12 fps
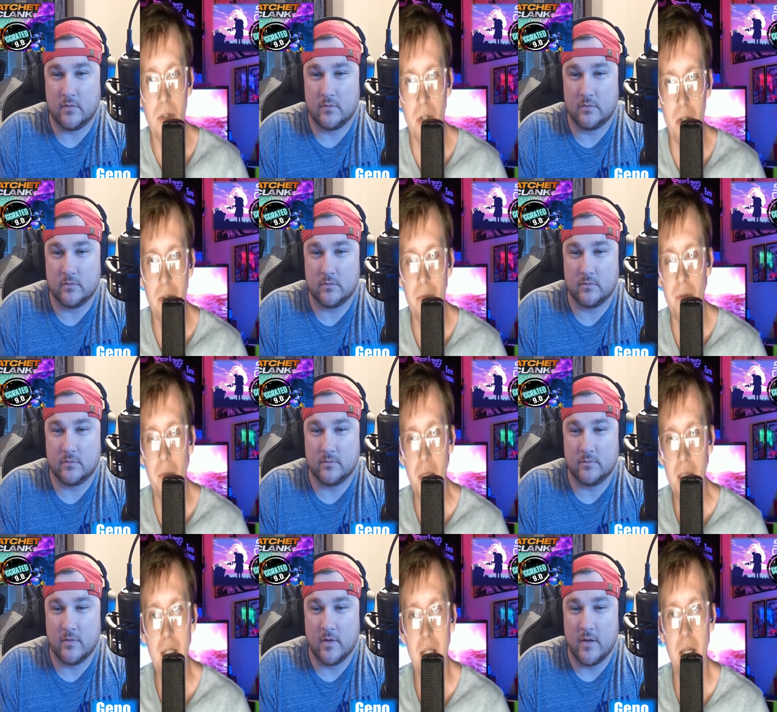Speaker 1: you, sir,
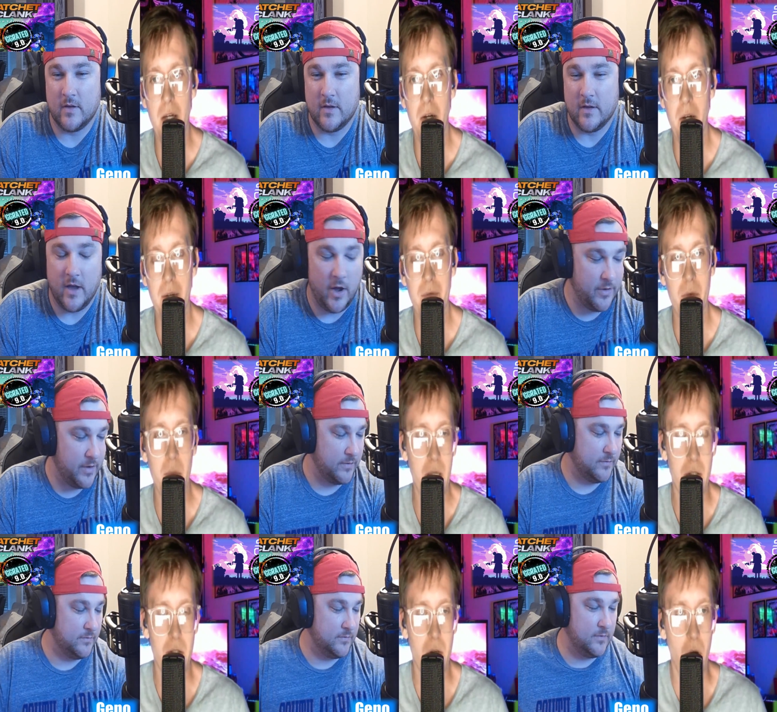for being here oh, and yeah. for
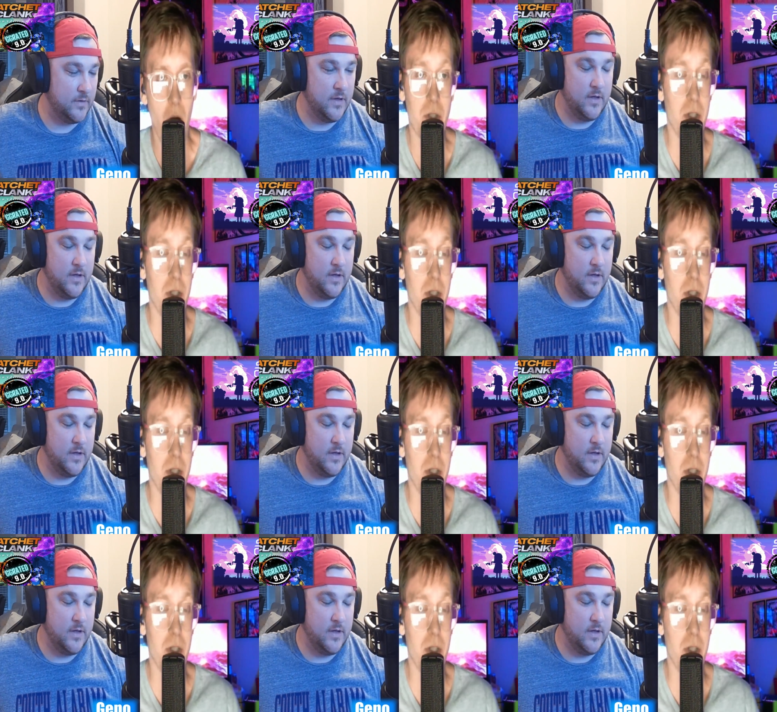being so